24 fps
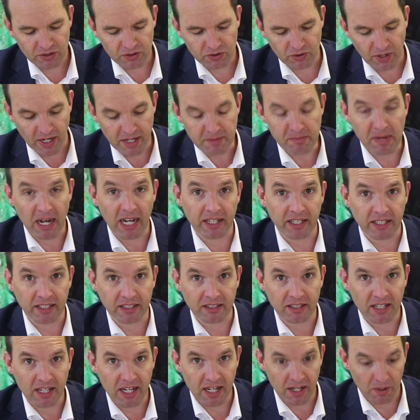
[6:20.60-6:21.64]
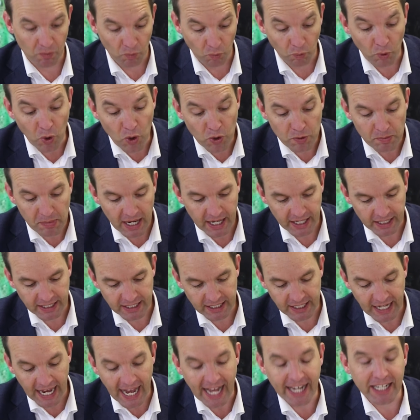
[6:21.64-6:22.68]
trademarking, word
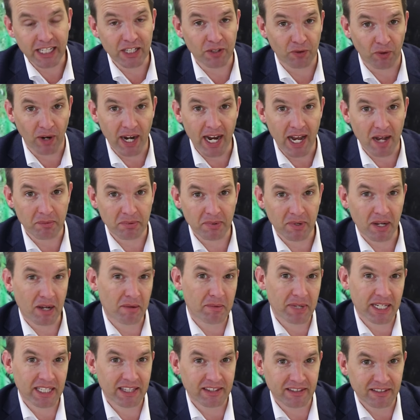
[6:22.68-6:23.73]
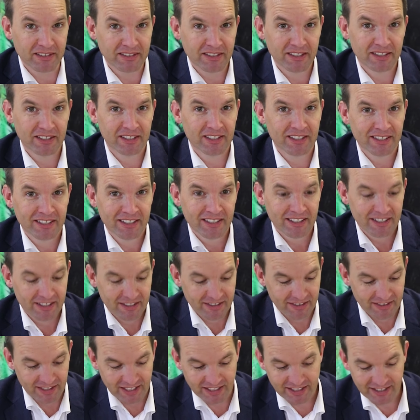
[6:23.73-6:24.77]
marking Honeywrap. I mean,
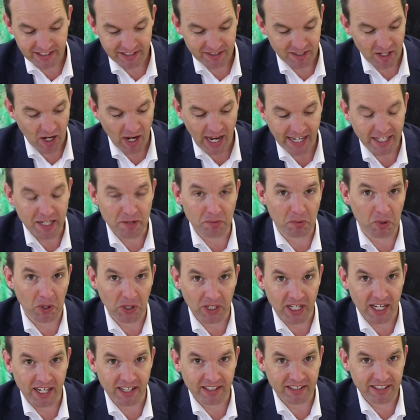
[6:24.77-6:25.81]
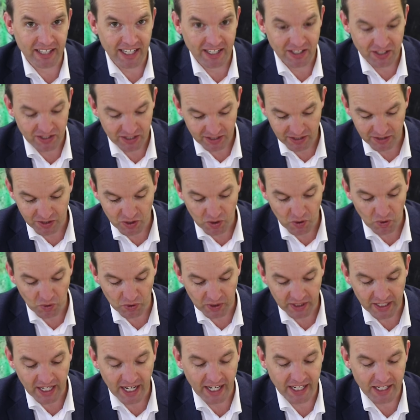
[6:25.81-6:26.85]
this is a honey product, and to
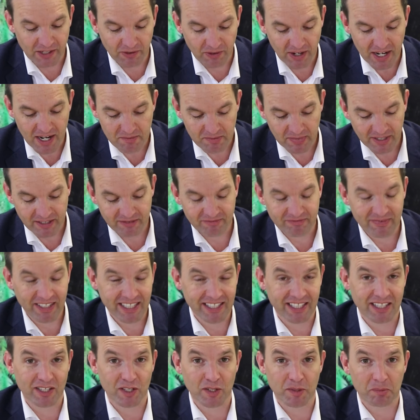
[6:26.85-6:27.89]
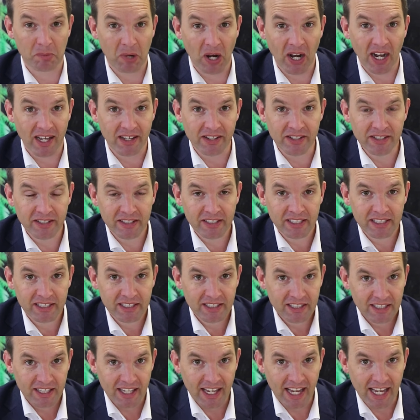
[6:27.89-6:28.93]
call it Honeywrap, it's inspired,
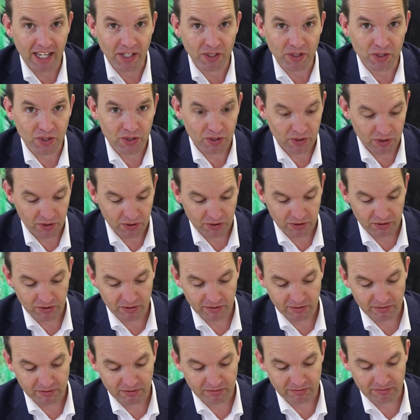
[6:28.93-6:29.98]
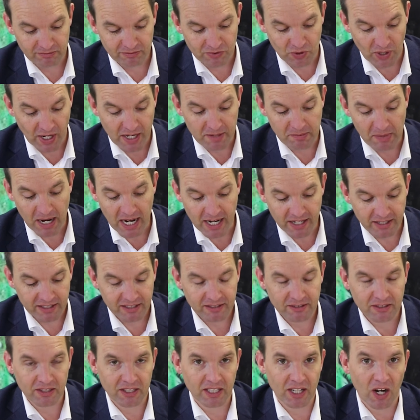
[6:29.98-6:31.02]
and to trademark
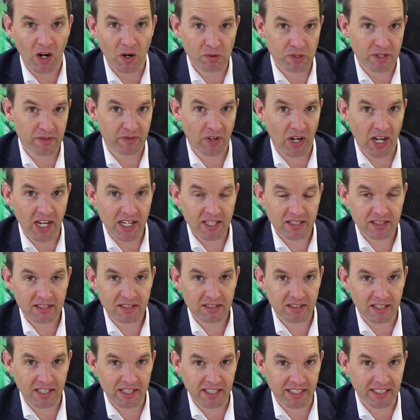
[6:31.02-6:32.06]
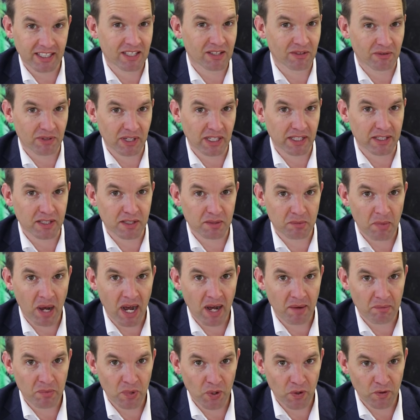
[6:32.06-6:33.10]
the whole device, I think that's a really
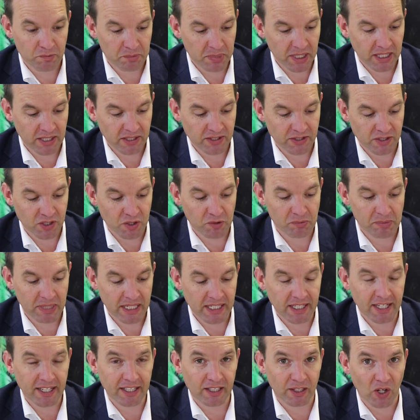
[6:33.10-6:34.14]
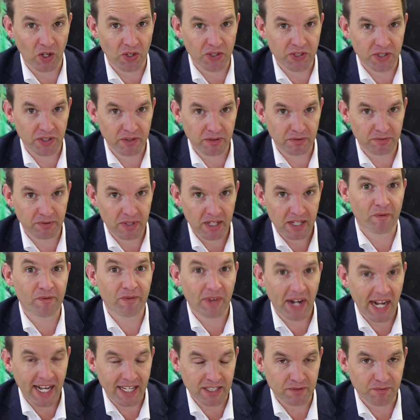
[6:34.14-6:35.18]
smart move, because there'll be lots of
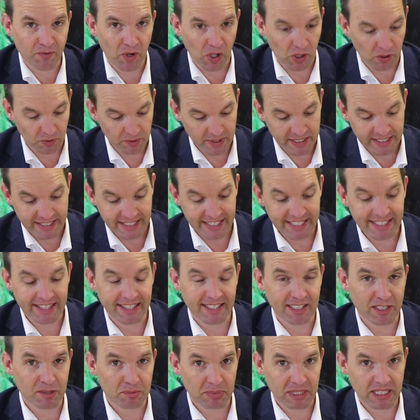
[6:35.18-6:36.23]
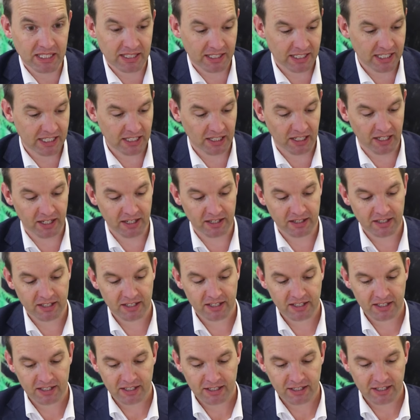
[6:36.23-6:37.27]
fast followers in this particular
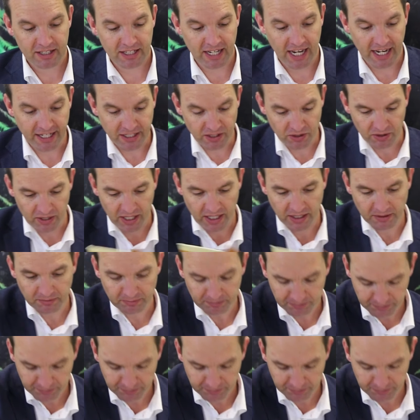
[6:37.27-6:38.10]
category.